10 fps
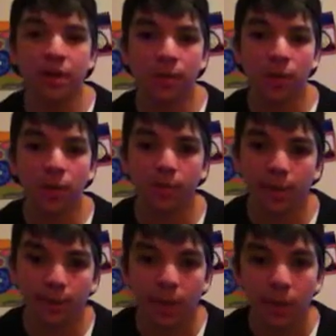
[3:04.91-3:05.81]
that will come
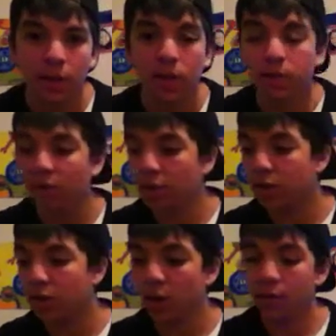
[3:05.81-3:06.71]
up to my
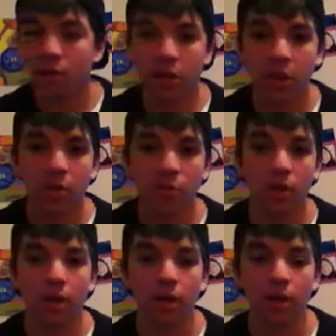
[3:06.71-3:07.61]
channel in
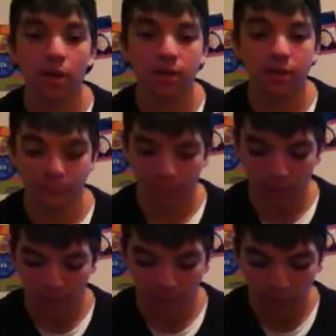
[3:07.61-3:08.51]
January, as
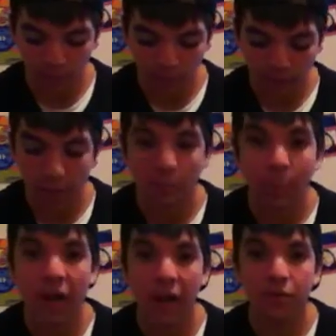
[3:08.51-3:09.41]
a
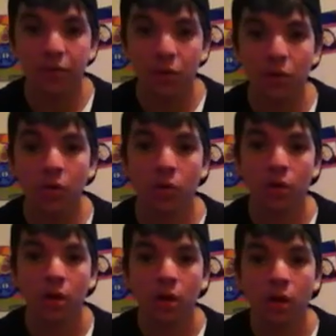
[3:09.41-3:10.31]
bag review
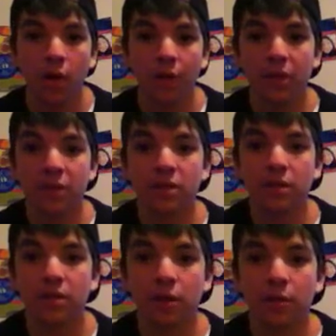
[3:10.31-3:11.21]
of this
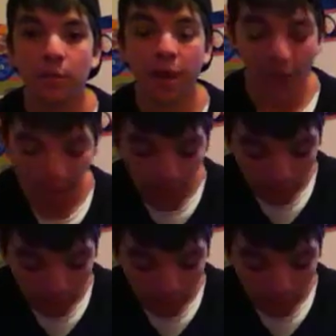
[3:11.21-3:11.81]
disc golf bag.